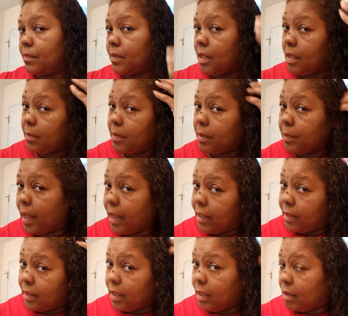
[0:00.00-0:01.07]
And I'm going to
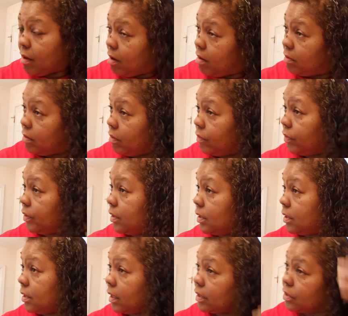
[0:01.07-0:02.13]
add that all over
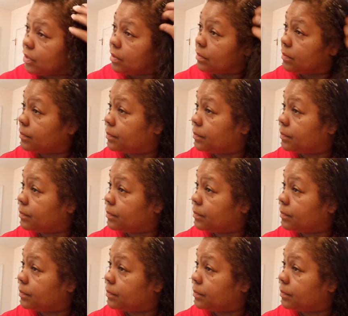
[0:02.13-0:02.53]
this section.